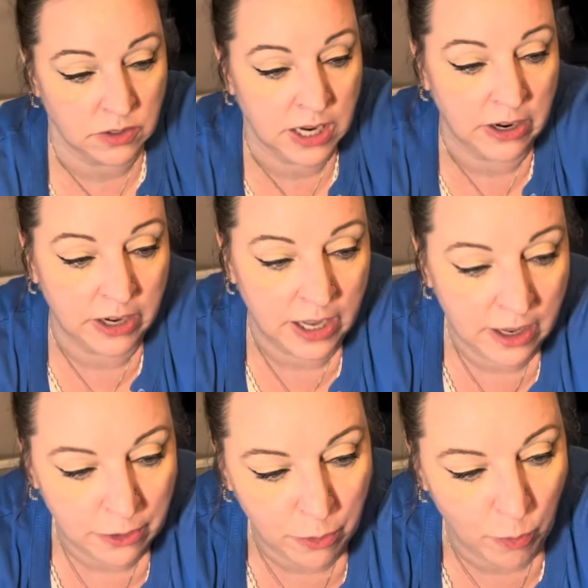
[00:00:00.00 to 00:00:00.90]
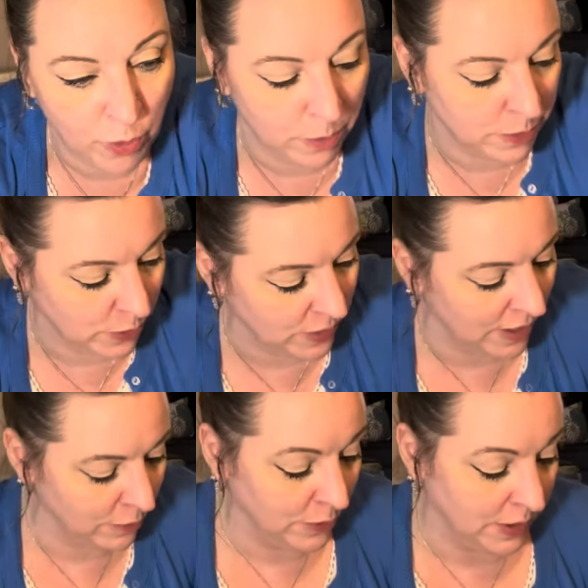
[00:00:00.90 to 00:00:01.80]
tear it out of the warmer
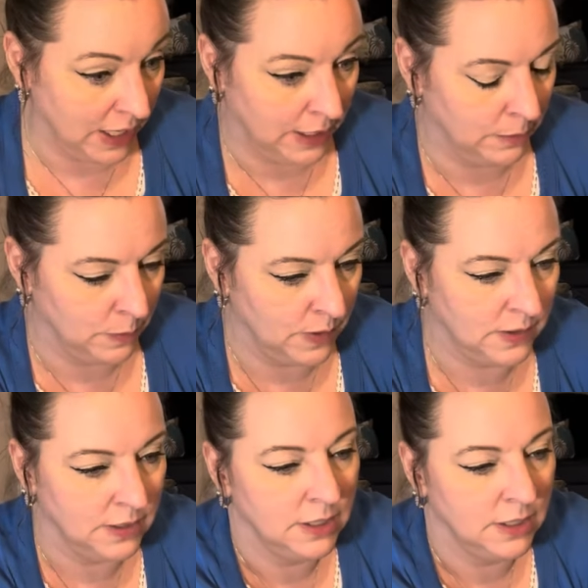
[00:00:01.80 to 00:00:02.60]
several times.